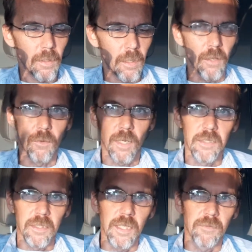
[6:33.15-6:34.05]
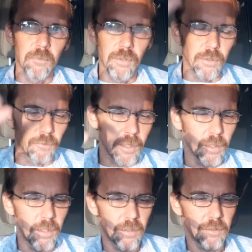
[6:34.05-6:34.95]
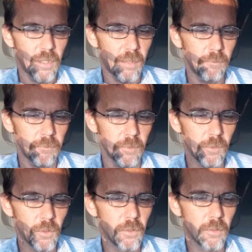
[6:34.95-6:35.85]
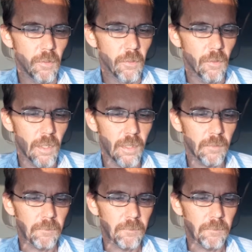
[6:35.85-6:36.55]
Otherwise, they'd have to put the red light on top. I'm sure you all know that.